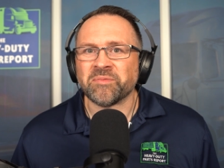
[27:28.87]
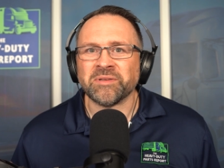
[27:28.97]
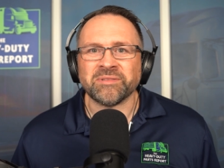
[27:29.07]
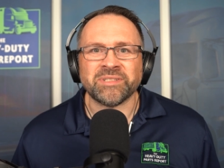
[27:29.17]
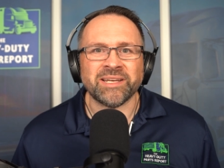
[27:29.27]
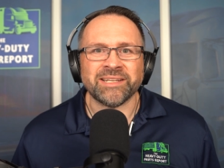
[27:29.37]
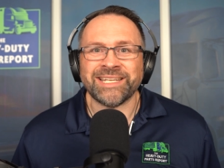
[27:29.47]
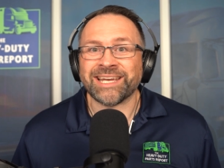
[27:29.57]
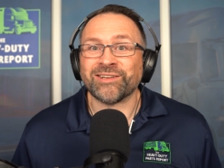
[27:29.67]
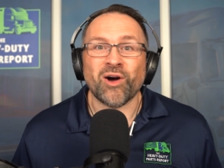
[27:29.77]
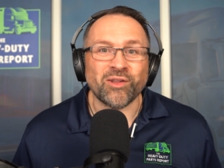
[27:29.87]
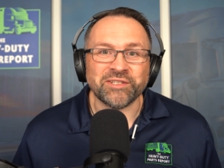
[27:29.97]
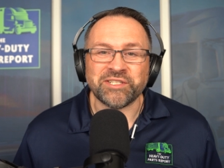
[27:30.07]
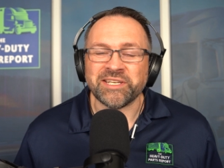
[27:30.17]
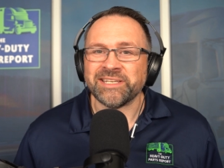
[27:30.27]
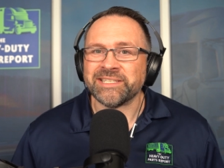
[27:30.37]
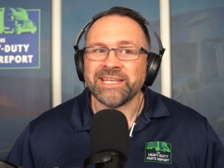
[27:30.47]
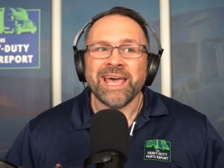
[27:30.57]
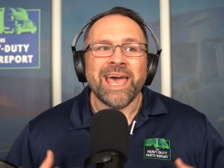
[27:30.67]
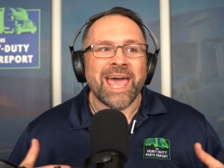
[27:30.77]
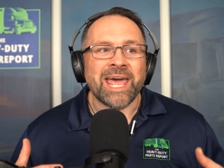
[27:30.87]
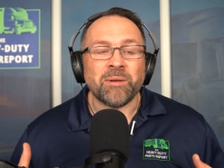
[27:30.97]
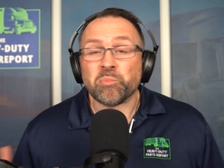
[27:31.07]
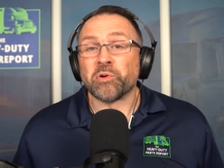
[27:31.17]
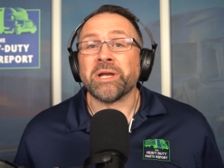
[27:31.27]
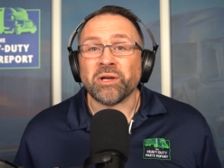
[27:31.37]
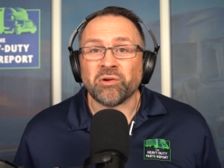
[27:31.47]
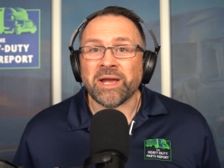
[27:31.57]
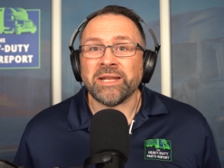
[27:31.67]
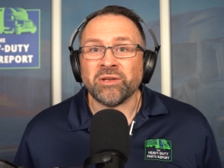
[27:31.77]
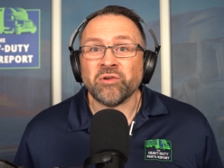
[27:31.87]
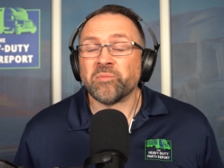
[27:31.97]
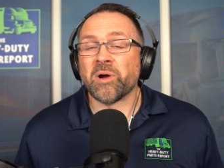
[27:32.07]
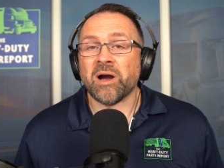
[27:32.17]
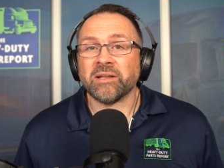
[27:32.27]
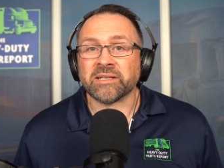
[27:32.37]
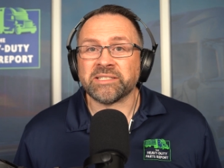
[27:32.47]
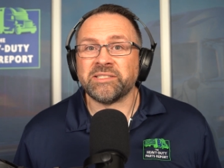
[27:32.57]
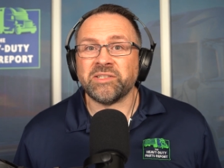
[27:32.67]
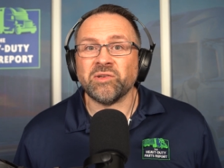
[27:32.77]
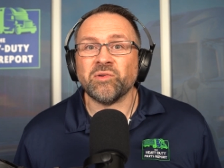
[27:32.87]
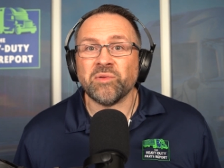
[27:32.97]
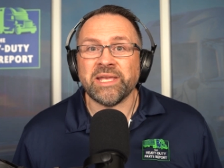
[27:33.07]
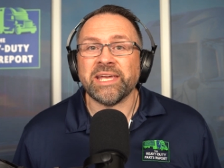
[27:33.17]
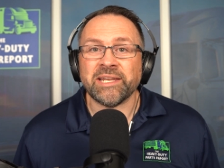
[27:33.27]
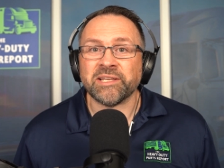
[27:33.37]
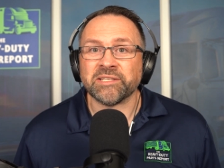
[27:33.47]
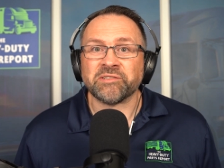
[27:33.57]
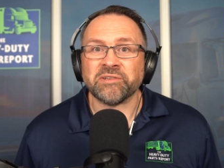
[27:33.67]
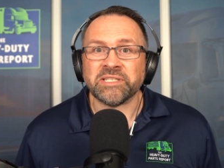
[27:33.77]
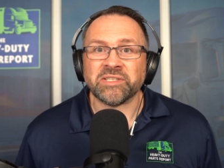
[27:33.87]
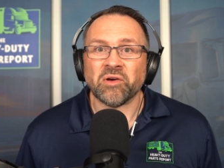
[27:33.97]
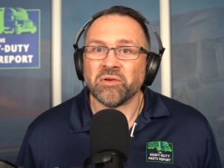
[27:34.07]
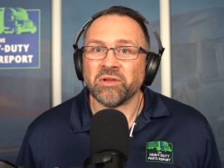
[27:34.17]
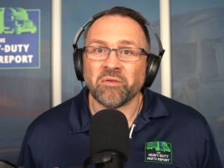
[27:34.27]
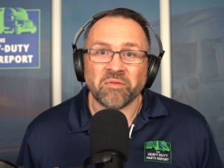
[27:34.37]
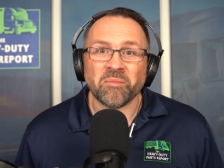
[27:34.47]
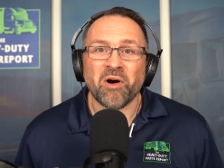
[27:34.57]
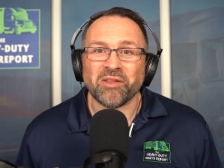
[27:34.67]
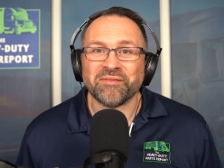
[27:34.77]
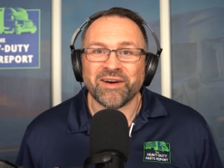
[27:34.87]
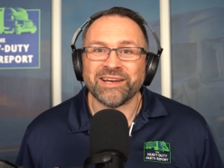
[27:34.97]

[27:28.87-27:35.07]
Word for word: different uh, technologies and bring great new products to the industry so you know from all of